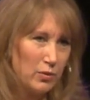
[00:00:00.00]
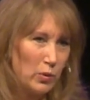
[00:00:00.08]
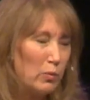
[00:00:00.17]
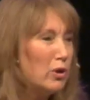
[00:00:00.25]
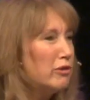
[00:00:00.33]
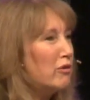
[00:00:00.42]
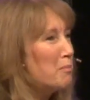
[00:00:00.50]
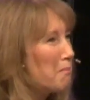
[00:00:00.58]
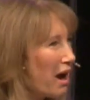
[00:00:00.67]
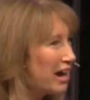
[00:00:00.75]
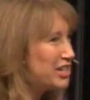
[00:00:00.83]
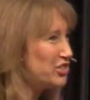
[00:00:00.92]
We want to
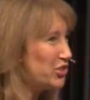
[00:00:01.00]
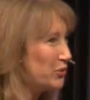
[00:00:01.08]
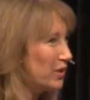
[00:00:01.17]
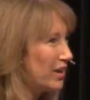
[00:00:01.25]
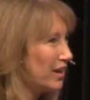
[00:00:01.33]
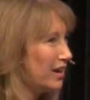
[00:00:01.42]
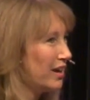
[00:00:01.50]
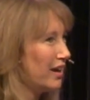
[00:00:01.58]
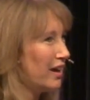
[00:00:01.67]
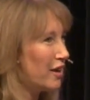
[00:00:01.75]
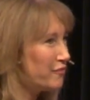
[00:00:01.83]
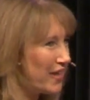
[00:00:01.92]
remind you
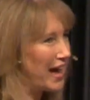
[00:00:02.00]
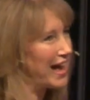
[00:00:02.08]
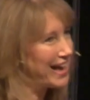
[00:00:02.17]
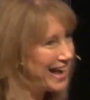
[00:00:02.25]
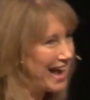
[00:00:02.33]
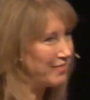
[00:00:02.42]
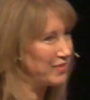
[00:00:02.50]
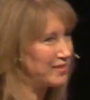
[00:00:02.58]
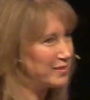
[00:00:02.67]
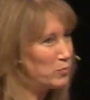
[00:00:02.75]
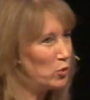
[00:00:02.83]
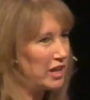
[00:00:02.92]
of that again
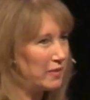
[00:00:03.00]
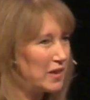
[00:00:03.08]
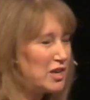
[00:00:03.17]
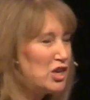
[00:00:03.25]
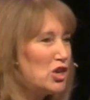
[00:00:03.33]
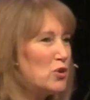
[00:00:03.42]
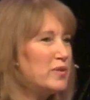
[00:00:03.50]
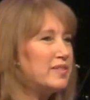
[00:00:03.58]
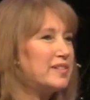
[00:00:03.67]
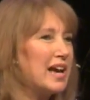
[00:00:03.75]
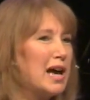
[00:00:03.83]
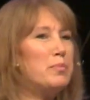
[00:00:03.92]
this morning, that you
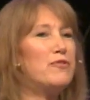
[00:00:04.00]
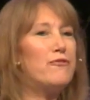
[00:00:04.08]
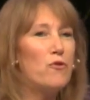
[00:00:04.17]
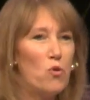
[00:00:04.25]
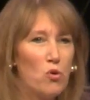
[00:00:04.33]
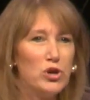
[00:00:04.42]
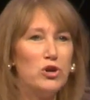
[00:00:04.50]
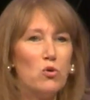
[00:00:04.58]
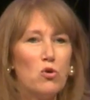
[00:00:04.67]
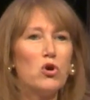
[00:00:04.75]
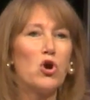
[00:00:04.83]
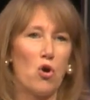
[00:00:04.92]
stand before
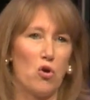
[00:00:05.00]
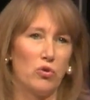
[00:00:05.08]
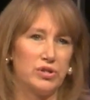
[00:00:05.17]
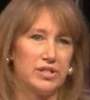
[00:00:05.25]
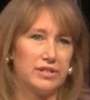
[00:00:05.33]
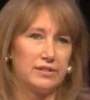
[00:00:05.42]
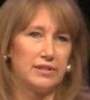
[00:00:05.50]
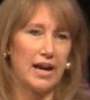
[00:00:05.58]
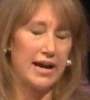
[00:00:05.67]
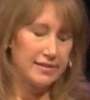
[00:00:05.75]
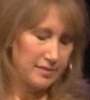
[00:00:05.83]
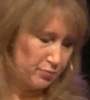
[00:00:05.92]
your God
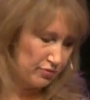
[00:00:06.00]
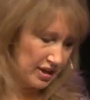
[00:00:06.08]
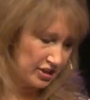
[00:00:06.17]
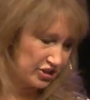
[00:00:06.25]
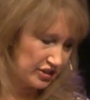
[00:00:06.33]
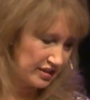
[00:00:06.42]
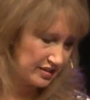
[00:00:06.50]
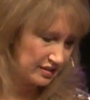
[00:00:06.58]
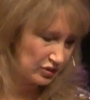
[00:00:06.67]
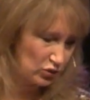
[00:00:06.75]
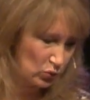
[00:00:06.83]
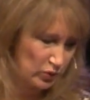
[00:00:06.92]
as a precious
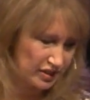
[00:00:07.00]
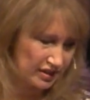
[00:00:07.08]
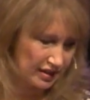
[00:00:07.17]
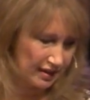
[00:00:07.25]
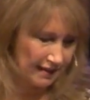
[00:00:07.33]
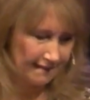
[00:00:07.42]
daughter.